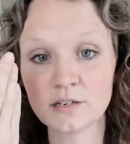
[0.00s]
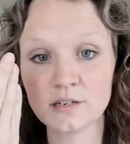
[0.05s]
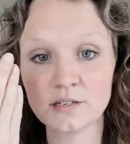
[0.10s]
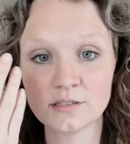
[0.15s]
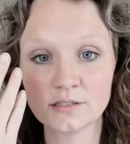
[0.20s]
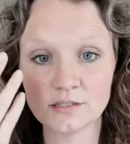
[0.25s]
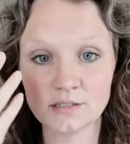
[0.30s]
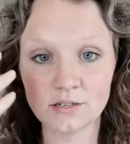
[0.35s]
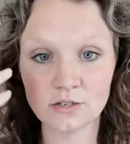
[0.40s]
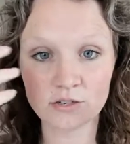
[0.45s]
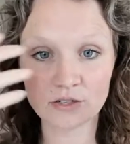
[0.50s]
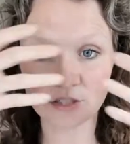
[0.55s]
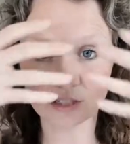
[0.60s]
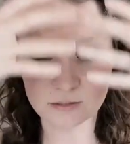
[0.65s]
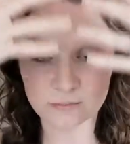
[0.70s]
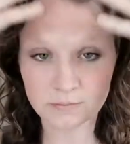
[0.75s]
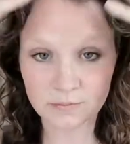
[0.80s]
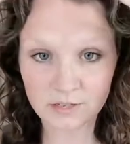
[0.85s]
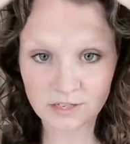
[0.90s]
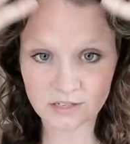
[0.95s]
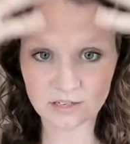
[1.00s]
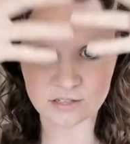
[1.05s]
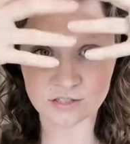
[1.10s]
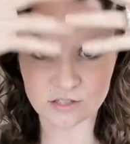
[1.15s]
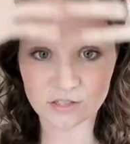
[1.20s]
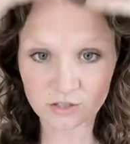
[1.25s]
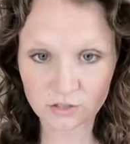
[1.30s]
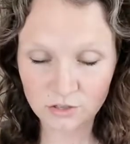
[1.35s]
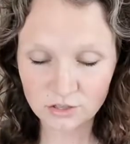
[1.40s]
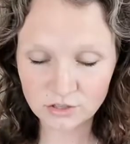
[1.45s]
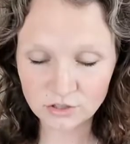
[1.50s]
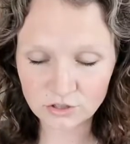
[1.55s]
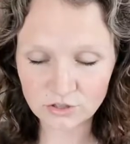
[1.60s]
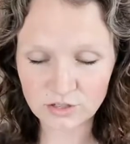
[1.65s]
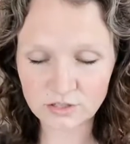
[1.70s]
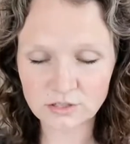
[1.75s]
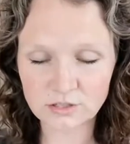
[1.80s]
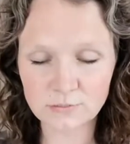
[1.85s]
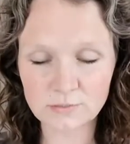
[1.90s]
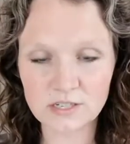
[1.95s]
It's energy. It's
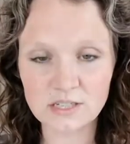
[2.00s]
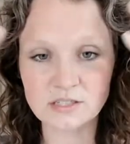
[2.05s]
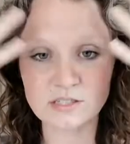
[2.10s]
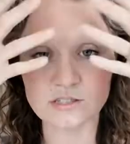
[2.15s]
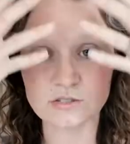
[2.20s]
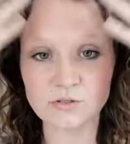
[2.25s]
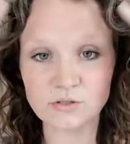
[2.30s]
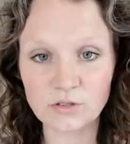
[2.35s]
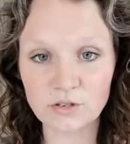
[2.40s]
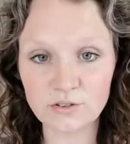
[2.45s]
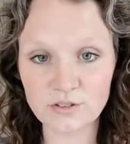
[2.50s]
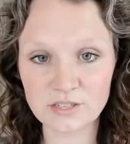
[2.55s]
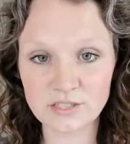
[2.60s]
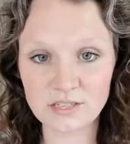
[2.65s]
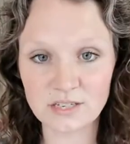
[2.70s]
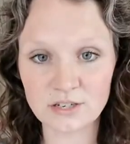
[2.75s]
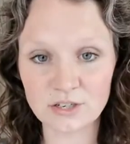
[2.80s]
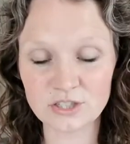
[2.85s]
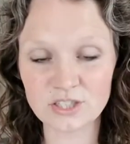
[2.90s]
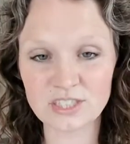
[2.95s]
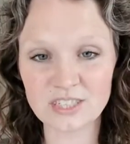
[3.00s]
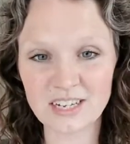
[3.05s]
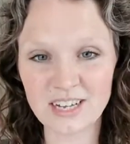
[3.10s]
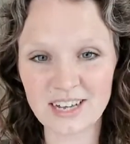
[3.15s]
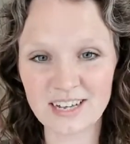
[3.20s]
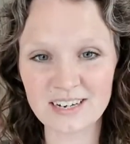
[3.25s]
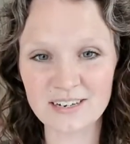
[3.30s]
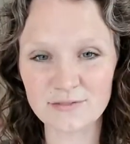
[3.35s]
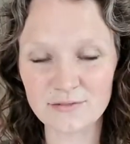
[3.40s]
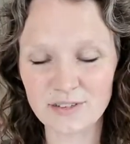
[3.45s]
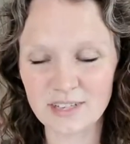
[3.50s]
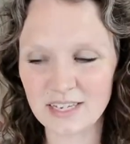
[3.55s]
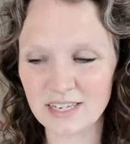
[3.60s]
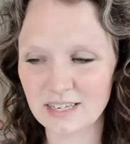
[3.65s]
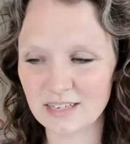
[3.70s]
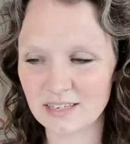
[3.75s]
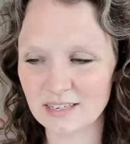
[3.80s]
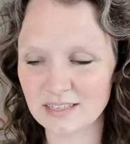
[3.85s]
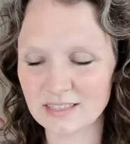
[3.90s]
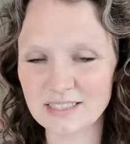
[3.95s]
interesting because there's all this energy kind of like
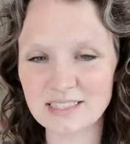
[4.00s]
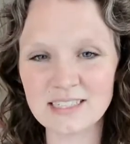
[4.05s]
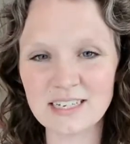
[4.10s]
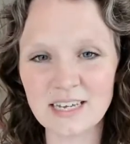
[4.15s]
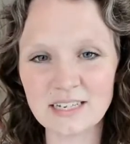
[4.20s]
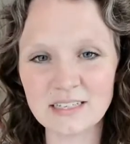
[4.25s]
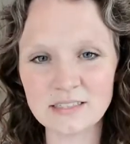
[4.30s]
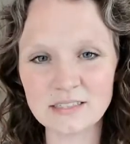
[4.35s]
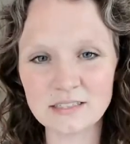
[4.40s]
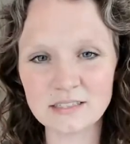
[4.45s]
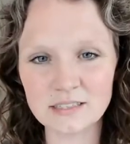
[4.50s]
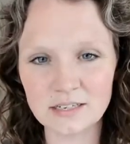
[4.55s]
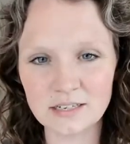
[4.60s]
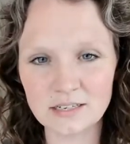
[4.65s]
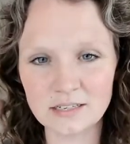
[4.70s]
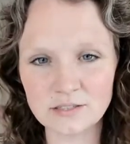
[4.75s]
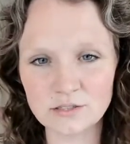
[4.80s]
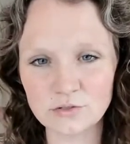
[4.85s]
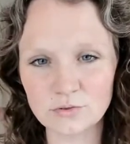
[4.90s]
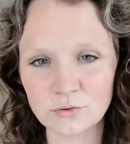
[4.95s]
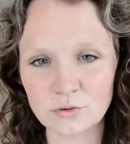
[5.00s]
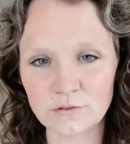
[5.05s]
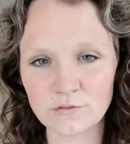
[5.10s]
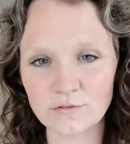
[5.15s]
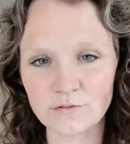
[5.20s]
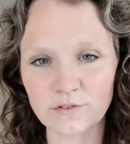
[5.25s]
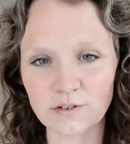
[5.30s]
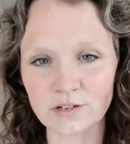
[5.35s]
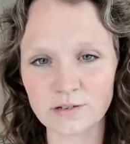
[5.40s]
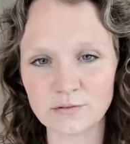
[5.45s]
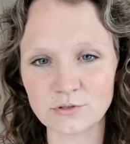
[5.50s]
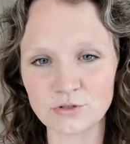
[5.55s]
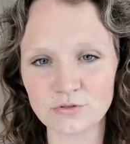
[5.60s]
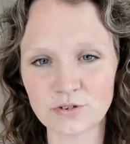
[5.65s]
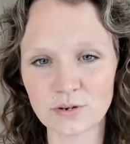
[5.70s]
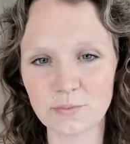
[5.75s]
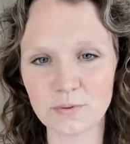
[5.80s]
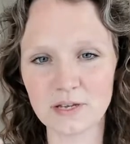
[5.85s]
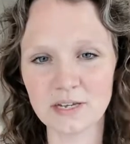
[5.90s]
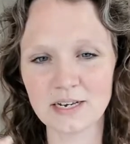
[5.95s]
a dense and sort of
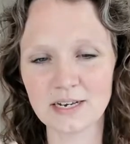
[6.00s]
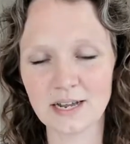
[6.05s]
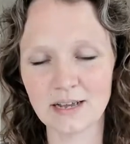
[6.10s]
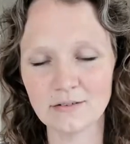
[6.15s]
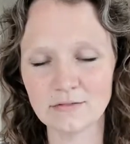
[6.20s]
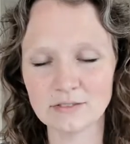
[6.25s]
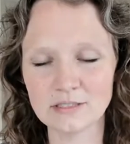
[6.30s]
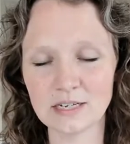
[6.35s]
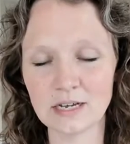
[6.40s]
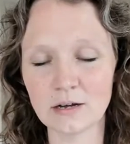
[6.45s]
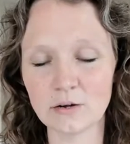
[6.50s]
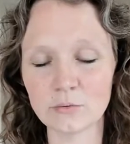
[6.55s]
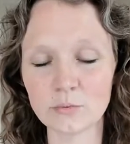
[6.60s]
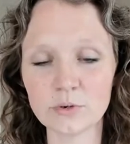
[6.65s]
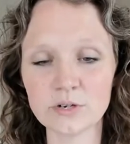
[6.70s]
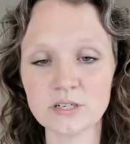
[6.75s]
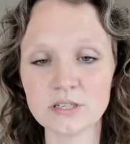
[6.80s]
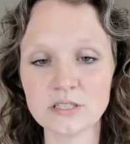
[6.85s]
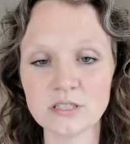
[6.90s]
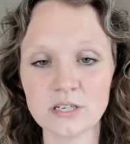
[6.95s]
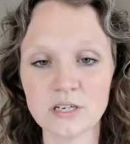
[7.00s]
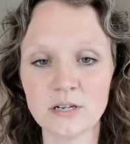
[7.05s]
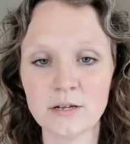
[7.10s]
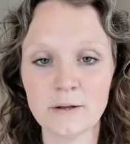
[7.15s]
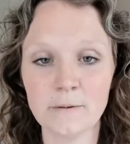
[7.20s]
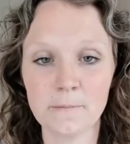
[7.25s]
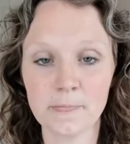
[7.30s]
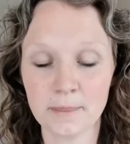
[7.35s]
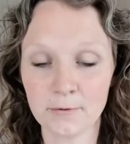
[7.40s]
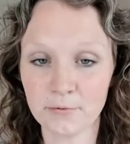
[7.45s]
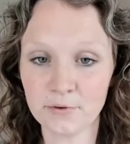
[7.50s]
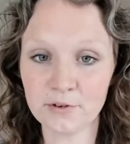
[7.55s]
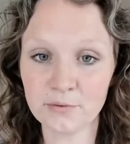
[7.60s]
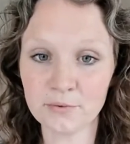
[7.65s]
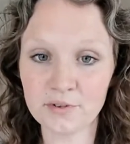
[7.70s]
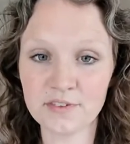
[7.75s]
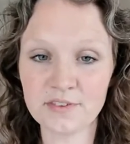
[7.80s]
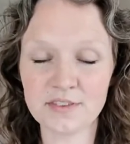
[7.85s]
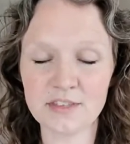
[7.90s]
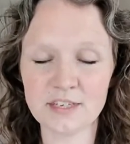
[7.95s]
dripping now downward. Well,
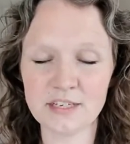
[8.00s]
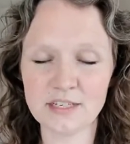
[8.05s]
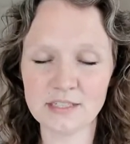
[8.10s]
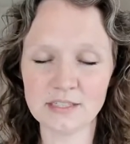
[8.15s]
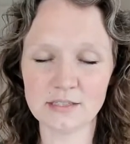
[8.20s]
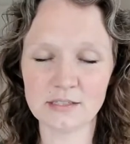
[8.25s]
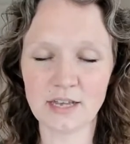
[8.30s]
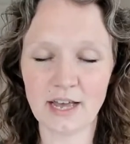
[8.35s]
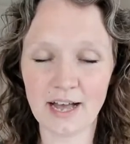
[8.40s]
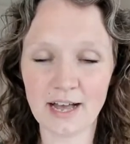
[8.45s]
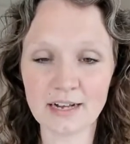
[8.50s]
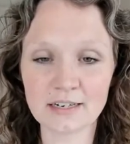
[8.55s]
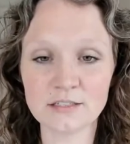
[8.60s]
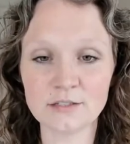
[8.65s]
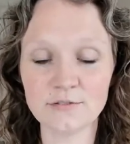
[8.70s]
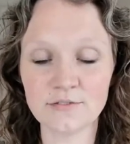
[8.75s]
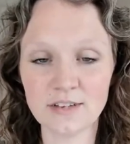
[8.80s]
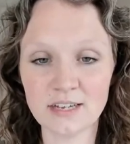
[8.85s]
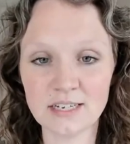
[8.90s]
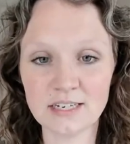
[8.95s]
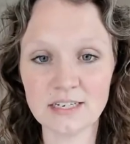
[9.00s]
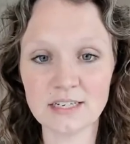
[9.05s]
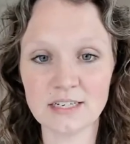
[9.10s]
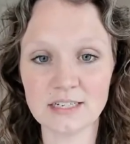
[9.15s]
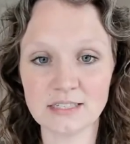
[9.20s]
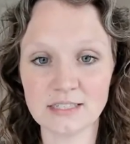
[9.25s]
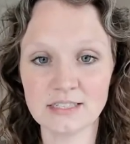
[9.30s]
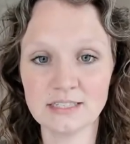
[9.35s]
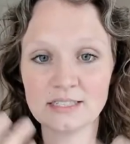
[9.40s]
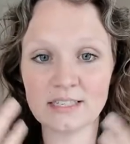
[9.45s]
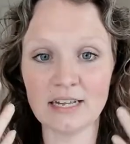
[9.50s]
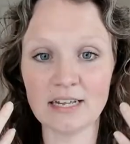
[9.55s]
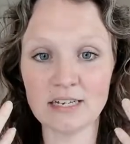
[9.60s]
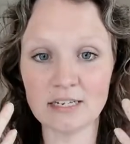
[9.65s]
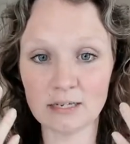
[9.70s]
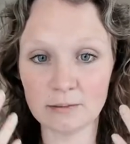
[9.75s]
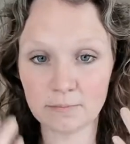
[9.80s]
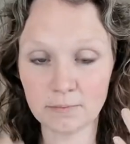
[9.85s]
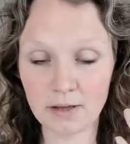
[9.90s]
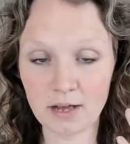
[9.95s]
with this activated, it's
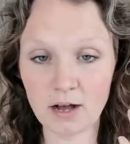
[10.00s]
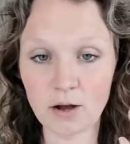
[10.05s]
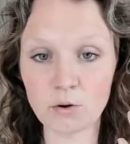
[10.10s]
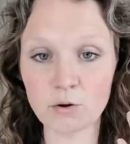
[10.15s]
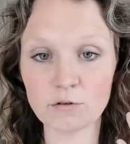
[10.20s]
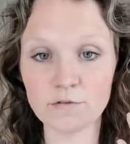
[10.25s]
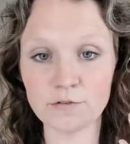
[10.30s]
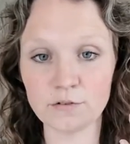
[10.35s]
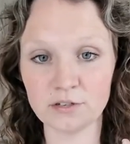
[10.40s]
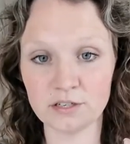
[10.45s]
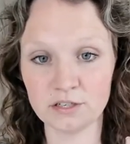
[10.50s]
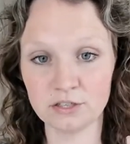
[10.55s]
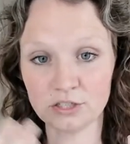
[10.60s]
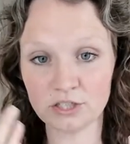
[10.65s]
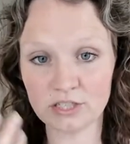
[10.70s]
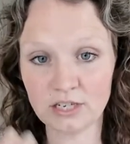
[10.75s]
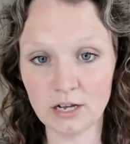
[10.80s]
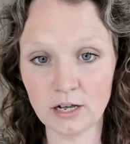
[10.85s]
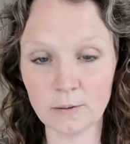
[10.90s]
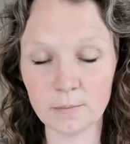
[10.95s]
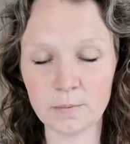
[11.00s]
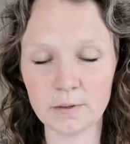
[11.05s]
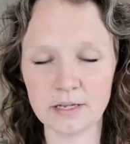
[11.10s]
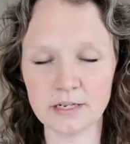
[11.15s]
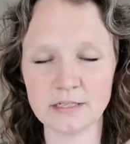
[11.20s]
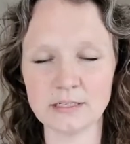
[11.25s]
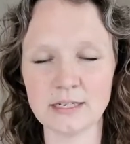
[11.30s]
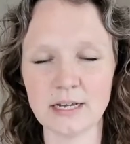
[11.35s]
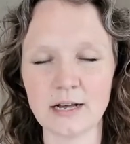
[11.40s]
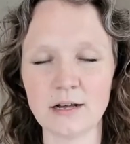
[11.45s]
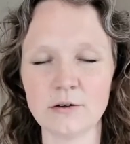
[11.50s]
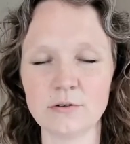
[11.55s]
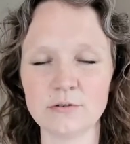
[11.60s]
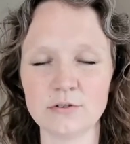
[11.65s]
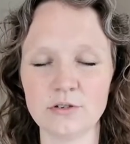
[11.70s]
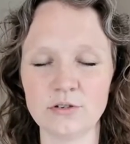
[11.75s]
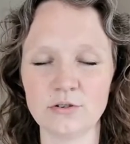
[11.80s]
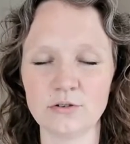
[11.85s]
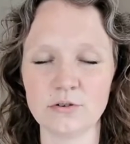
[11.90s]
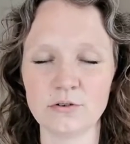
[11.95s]
sending powerful energy up and down
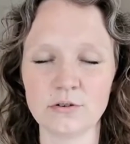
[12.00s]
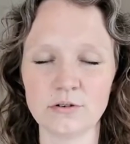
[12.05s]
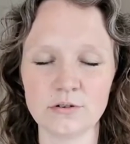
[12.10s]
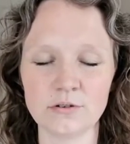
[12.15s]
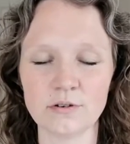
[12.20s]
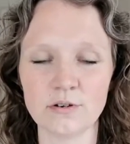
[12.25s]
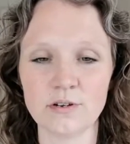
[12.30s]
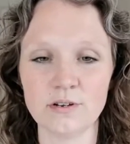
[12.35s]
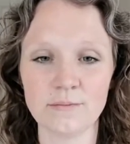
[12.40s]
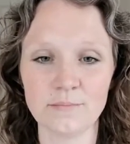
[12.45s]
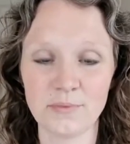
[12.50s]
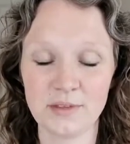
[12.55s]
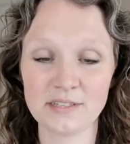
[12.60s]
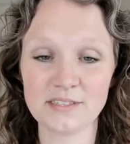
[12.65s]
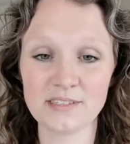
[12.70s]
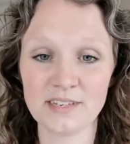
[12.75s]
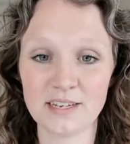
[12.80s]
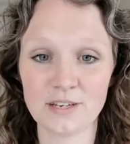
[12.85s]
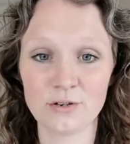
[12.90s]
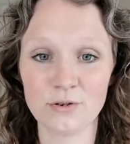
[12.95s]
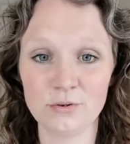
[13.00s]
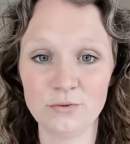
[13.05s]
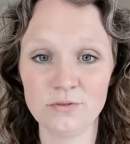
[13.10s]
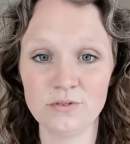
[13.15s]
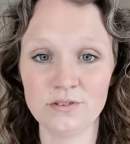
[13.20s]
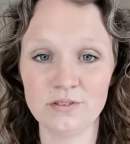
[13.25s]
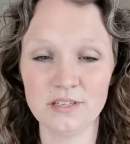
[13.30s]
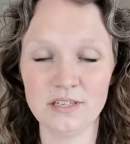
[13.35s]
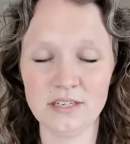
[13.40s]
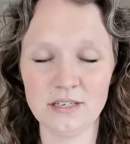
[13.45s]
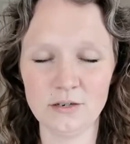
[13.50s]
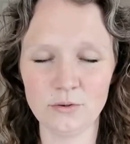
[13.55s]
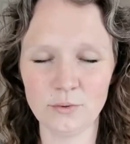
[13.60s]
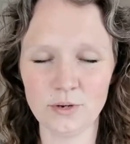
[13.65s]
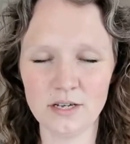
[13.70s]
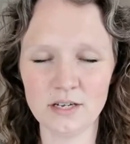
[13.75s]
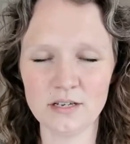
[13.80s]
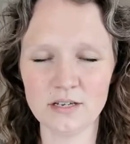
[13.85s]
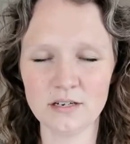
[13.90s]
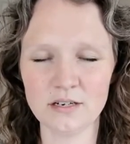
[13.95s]
your, it's like Kundalini
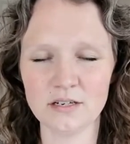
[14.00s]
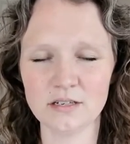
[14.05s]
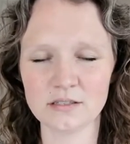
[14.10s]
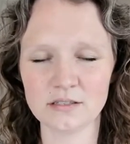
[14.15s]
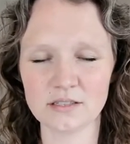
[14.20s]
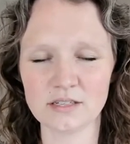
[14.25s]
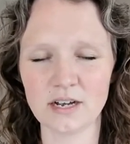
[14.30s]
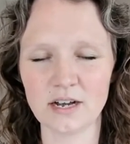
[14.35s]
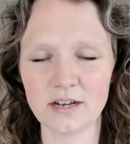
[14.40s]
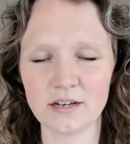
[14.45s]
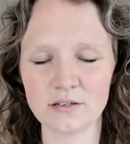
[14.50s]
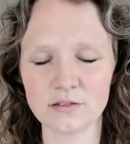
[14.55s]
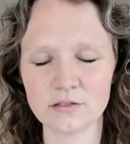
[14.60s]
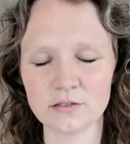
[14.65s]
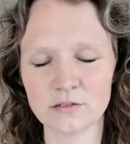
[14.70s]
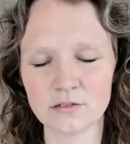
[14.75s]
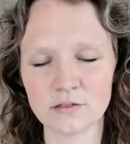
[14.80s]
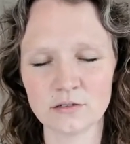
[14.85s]
awakening style.